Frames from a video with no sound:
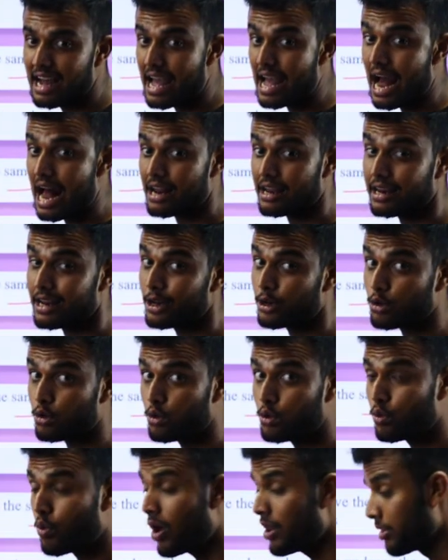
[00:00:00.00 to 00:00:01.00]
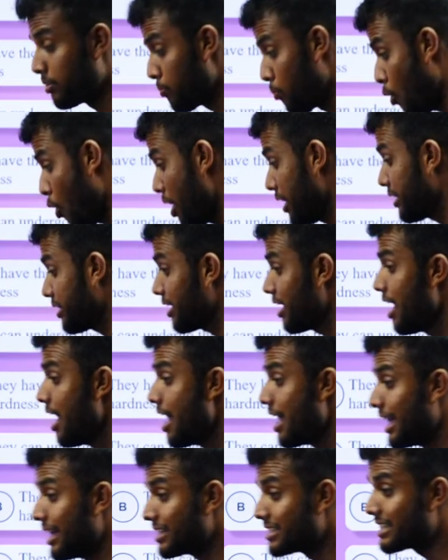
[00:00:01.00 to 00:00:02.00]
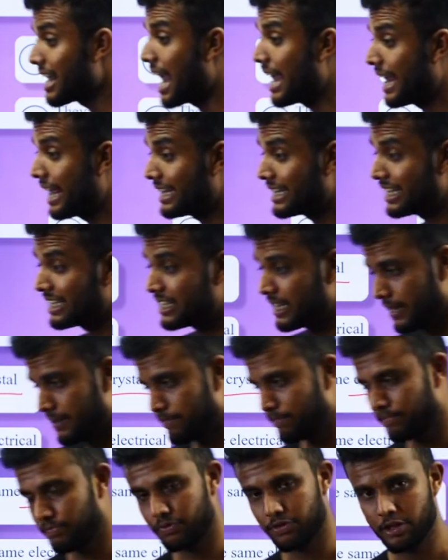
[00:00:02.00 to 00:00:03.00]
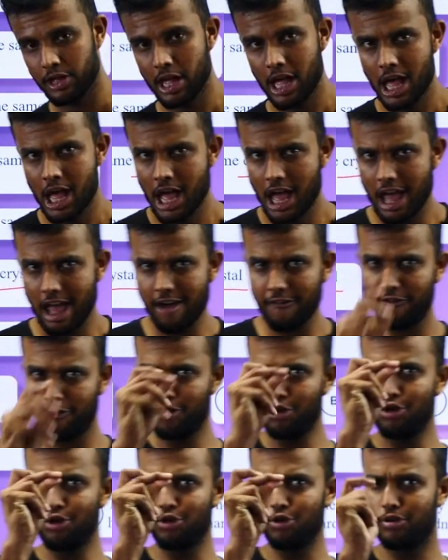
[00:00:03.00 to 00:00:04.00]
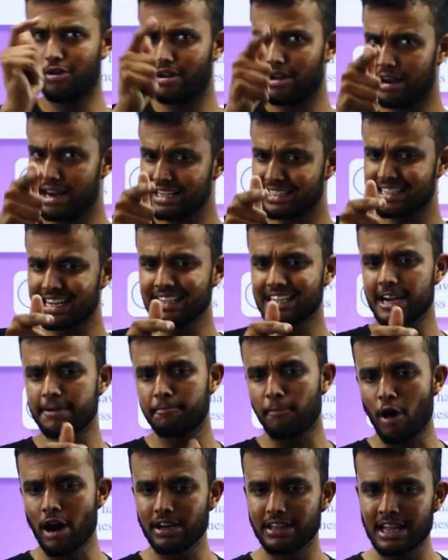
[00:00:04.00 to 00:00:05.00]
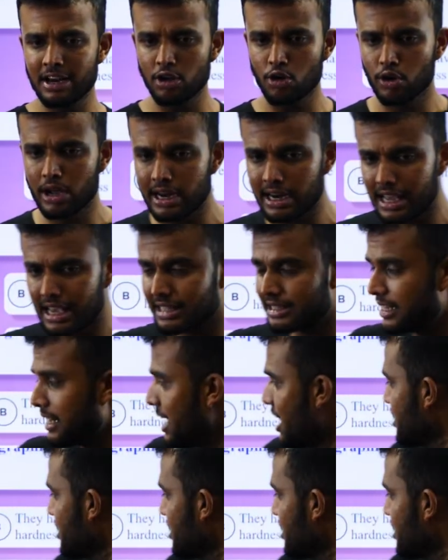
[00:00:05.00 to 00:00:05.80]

I already told one point in starting session. If you listen that point, then you can easily